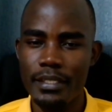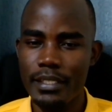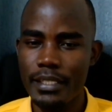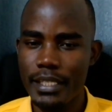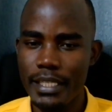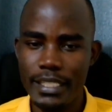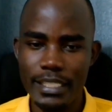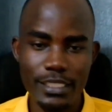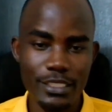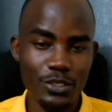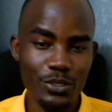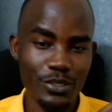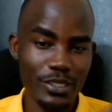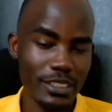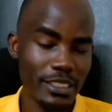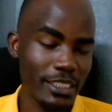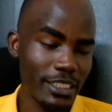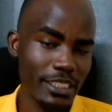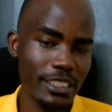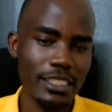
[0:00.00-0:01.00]
Heat is
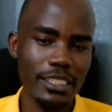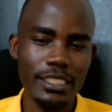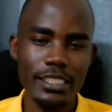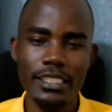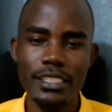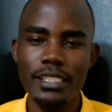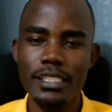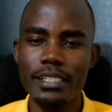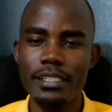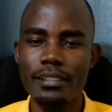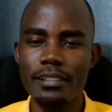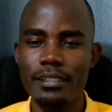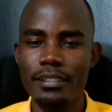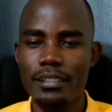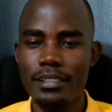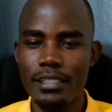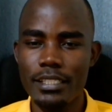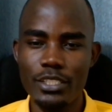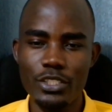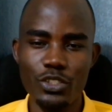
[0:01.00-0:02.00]
concentrated near
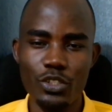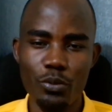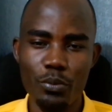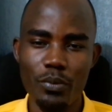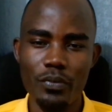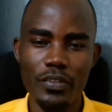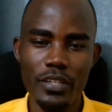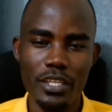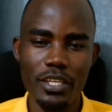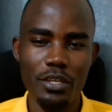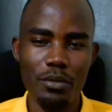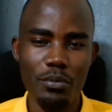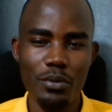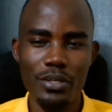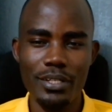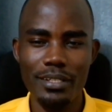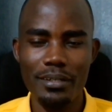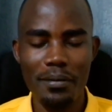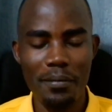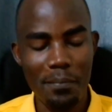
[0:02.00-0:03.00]
the top of the
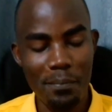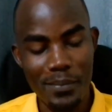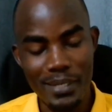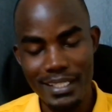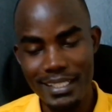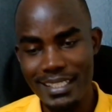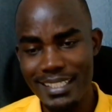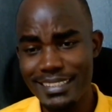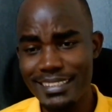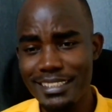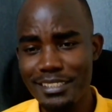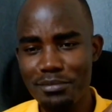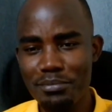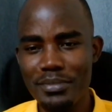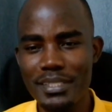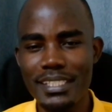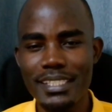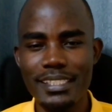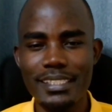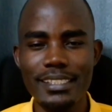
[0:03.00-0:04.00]
keyboard, but it doesn't
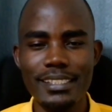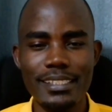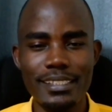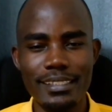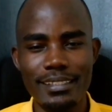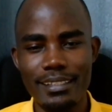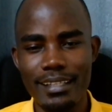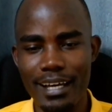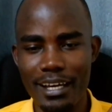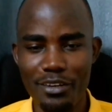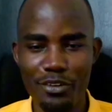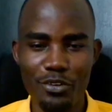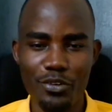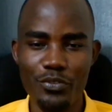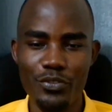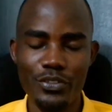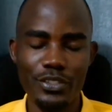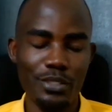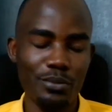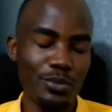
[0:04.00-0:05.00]
make it
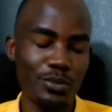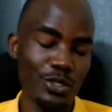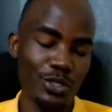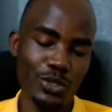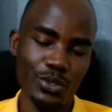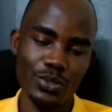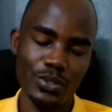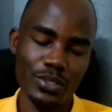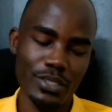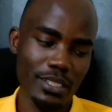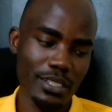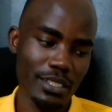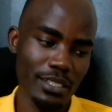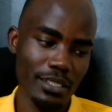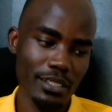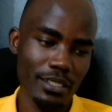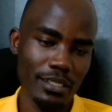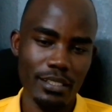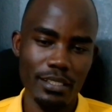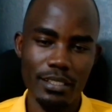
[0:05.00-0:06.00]
uncomfortable to use.
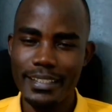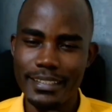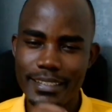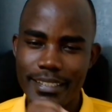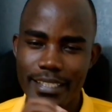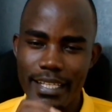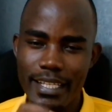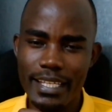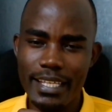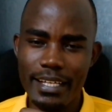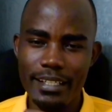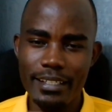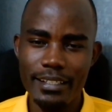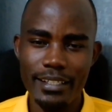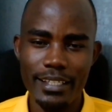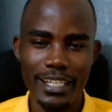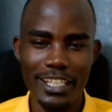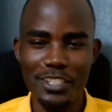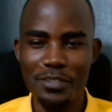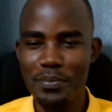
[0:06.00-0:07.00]
It's clear
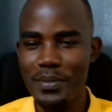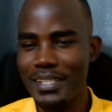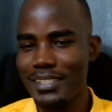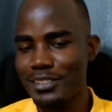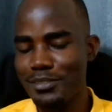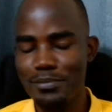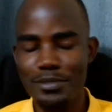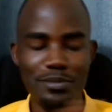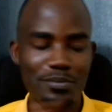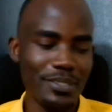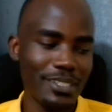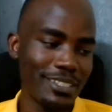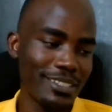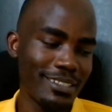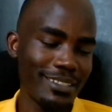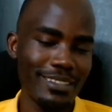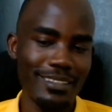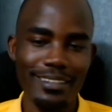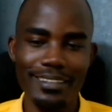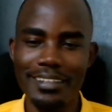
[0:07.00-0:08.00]
HP has
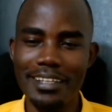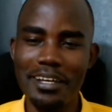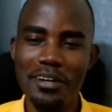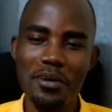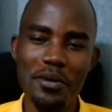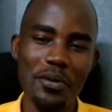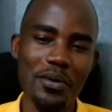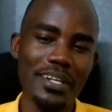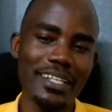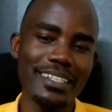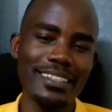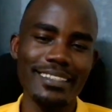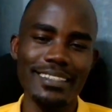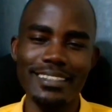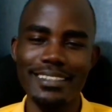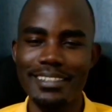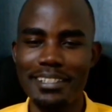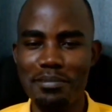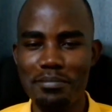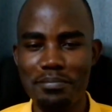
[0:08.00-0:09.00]
optimized the cooling
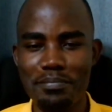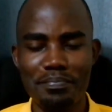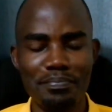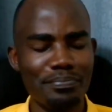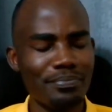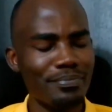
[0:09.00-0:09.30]
system